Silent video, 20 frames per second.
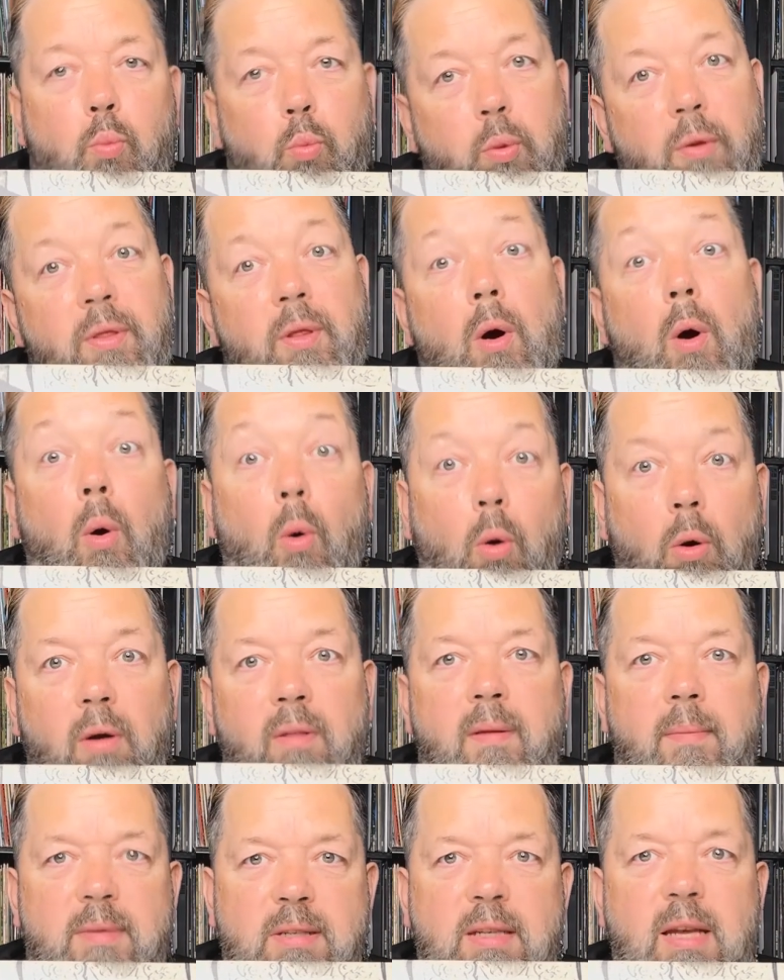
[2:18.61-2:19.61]
with all
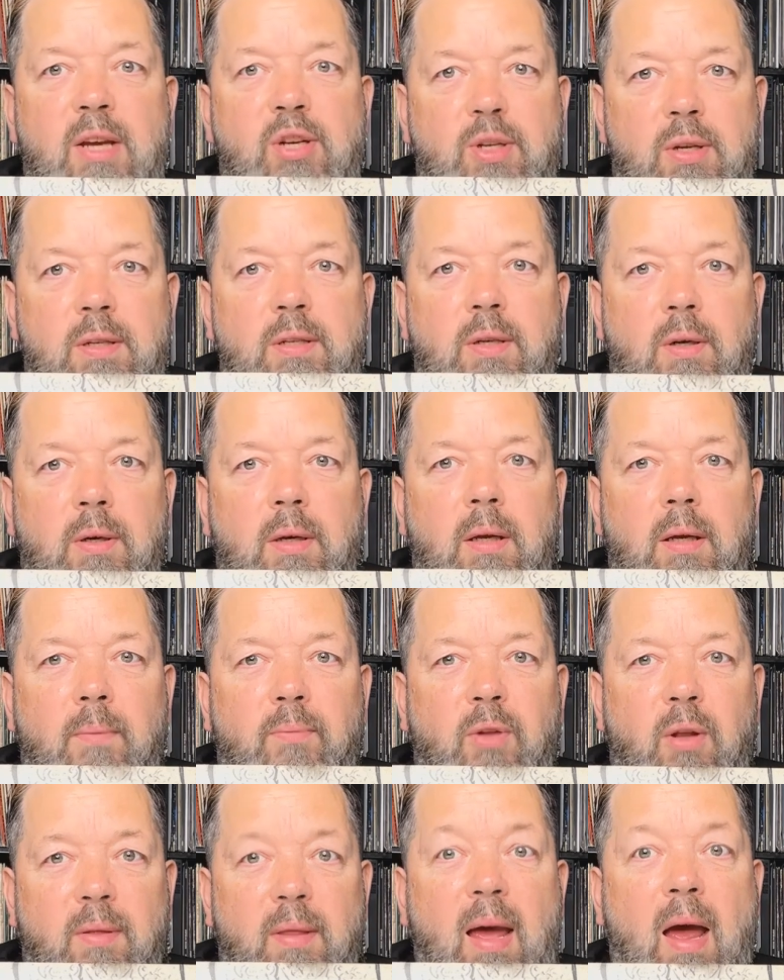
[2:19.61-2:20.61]
of them sessions on it,
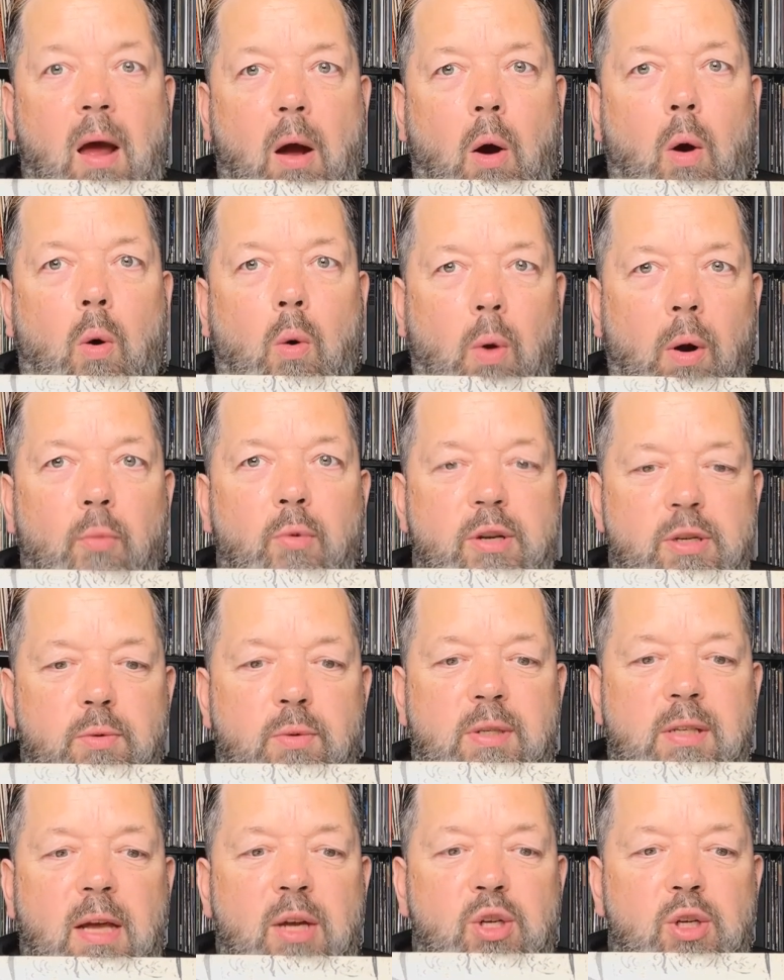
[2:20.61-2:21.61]
that whole
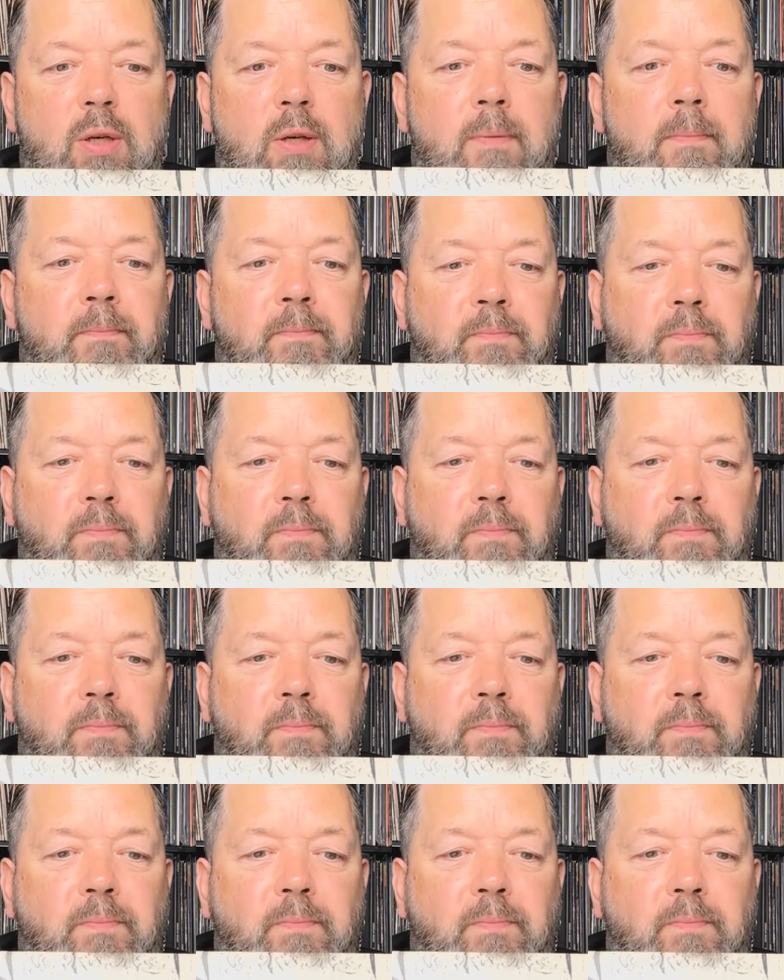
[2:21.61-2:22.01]
original session.